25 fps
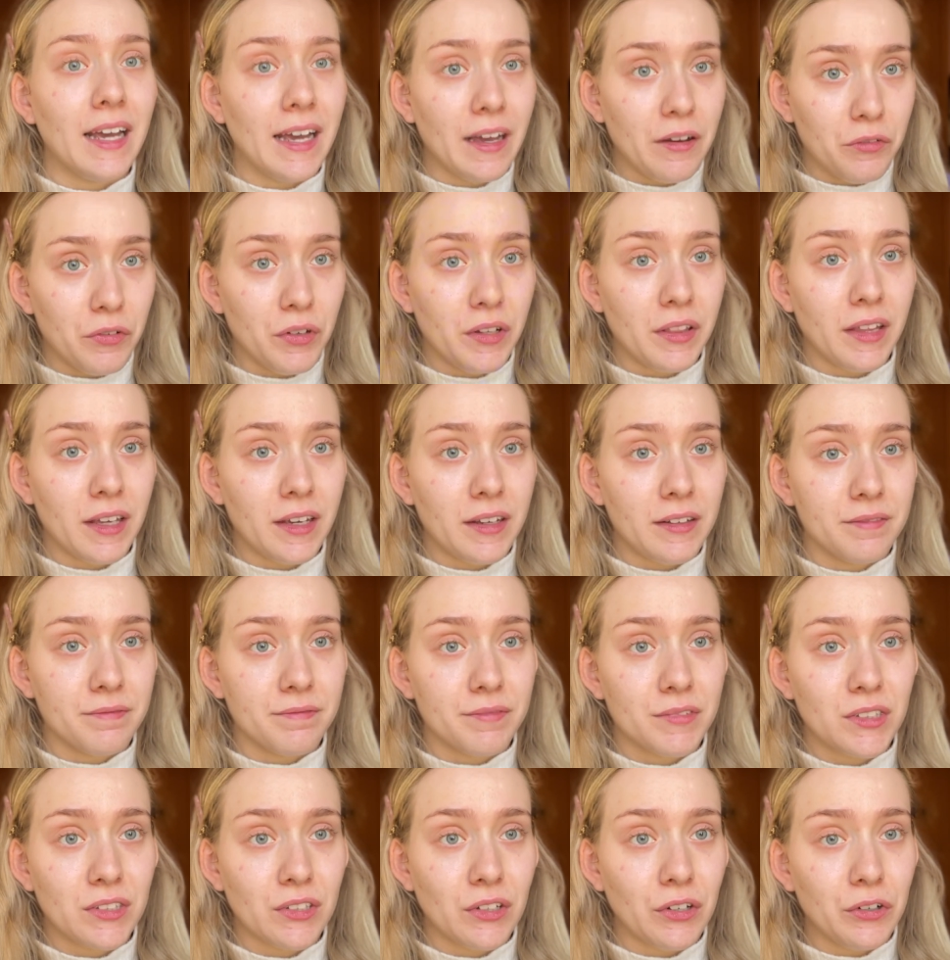everything.
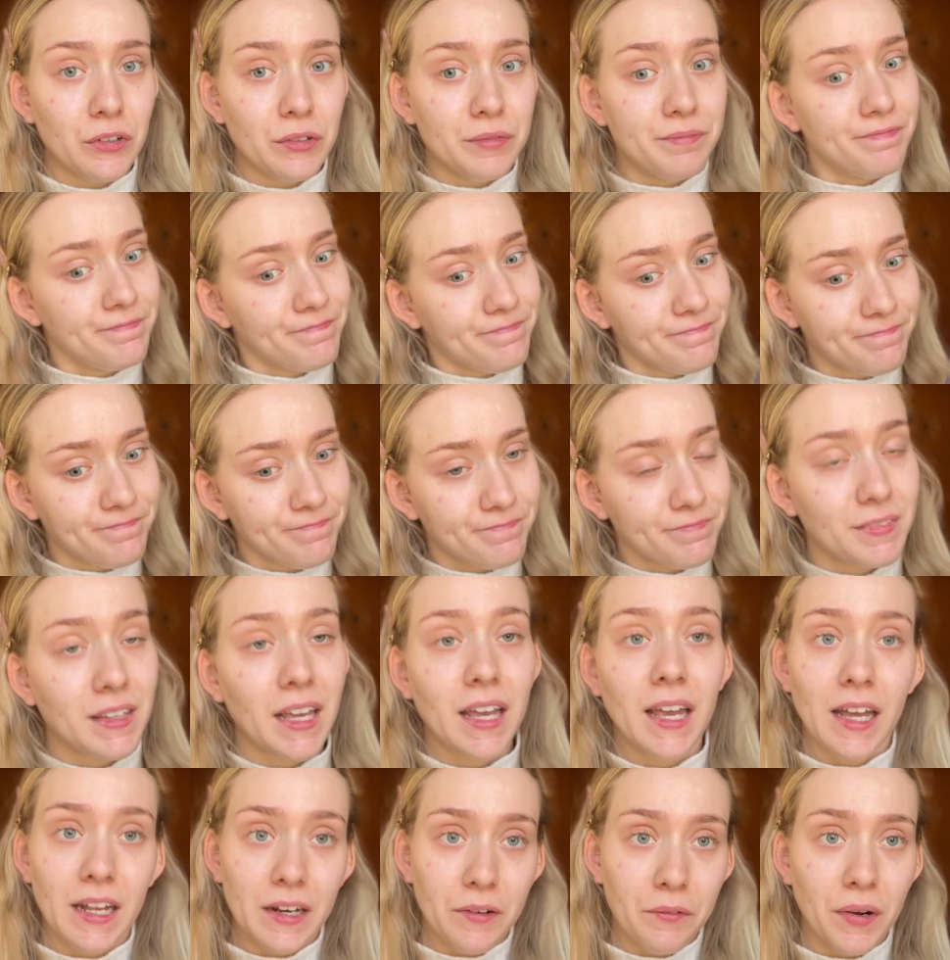So
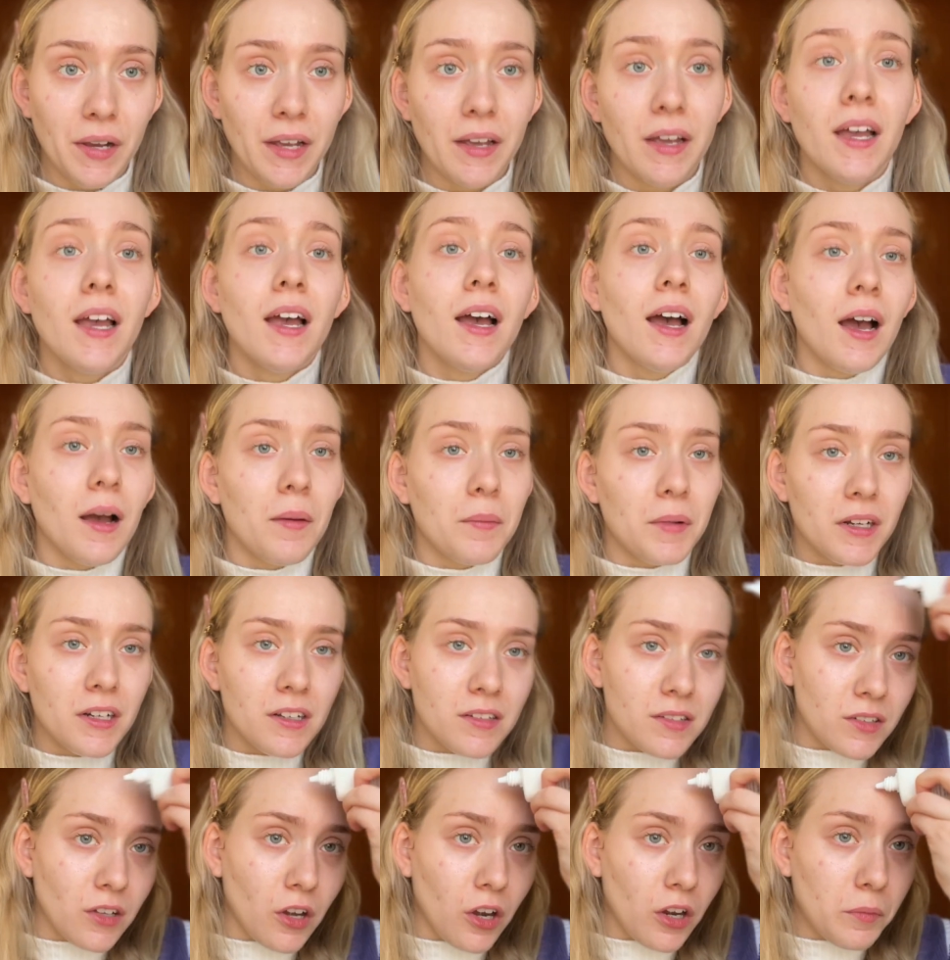anyway, I'm gonna
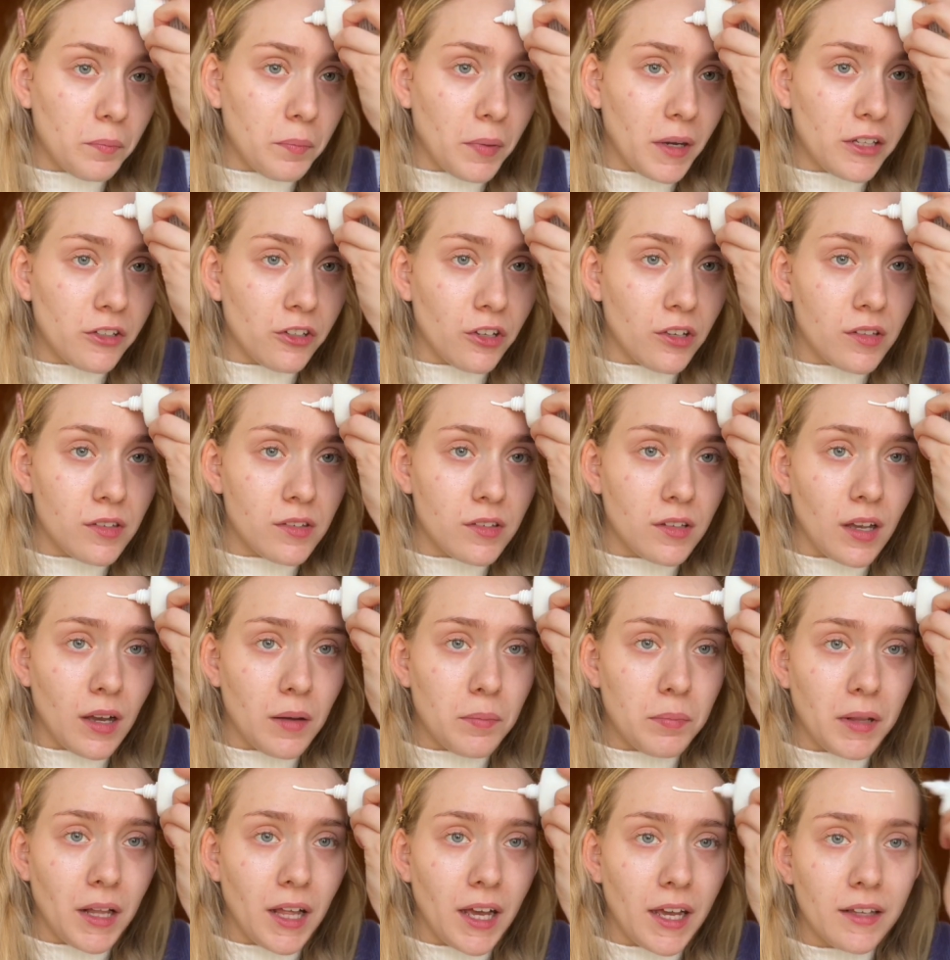start by just
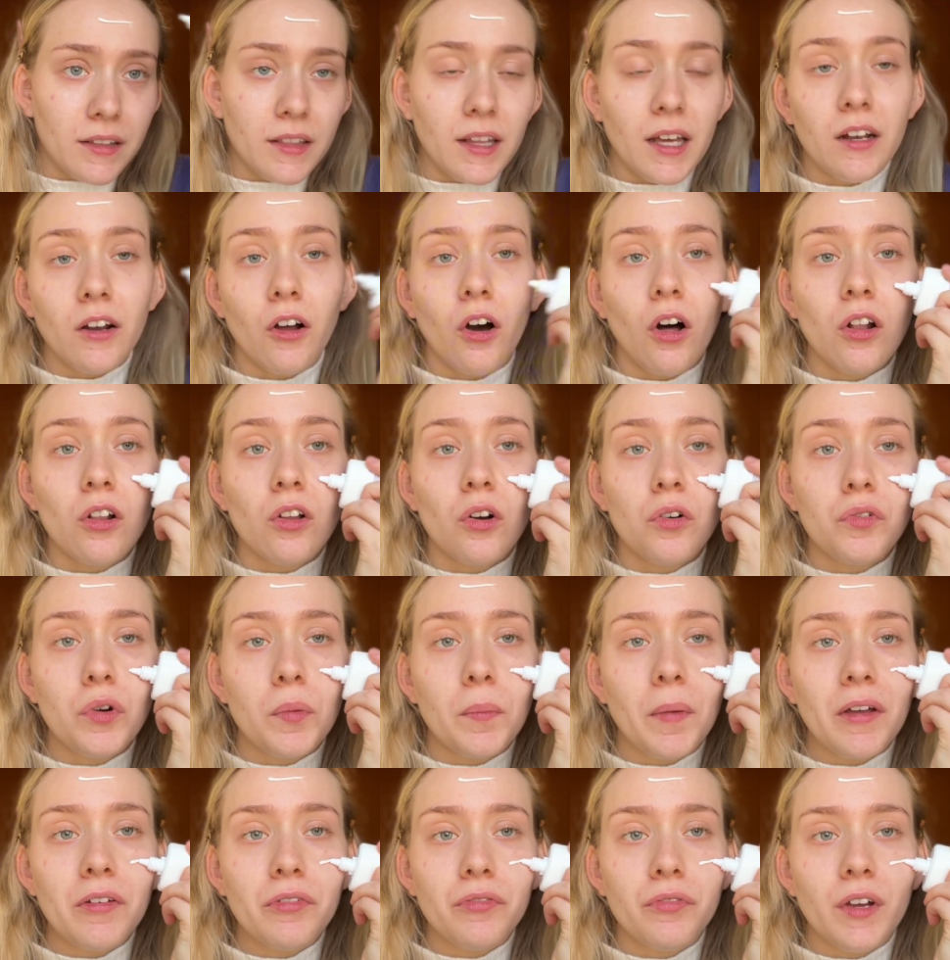applying that all over
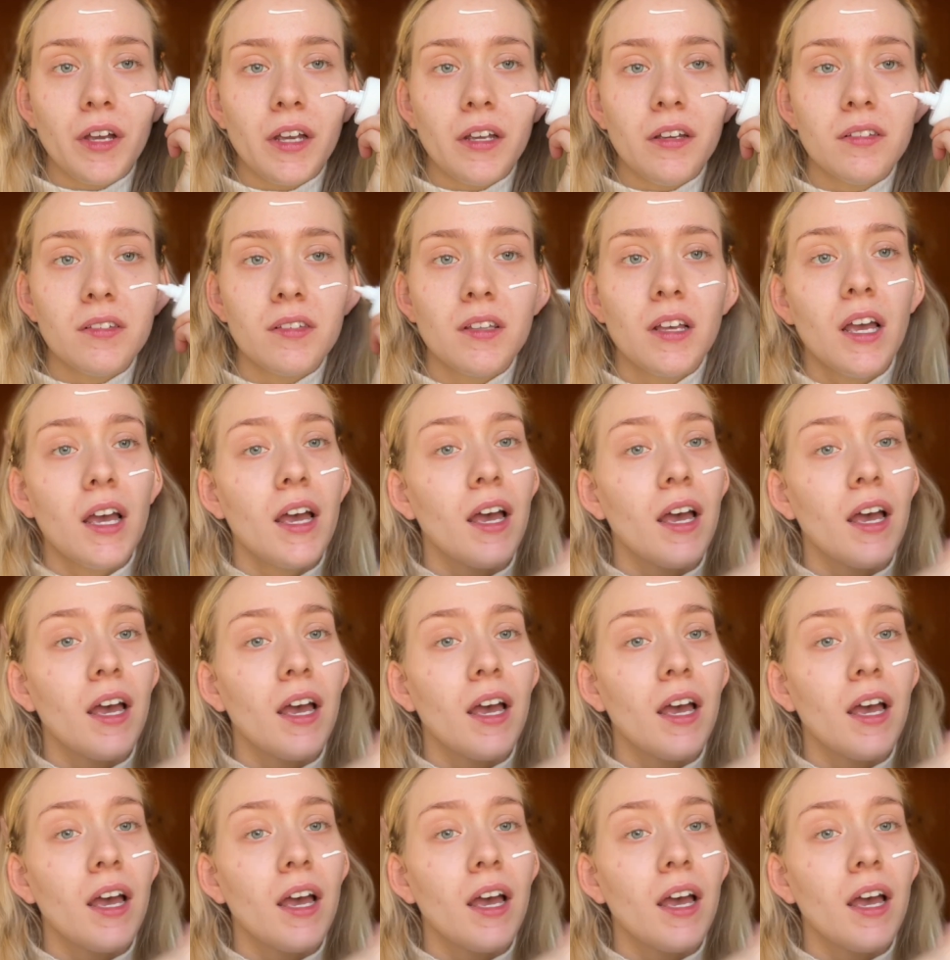my face.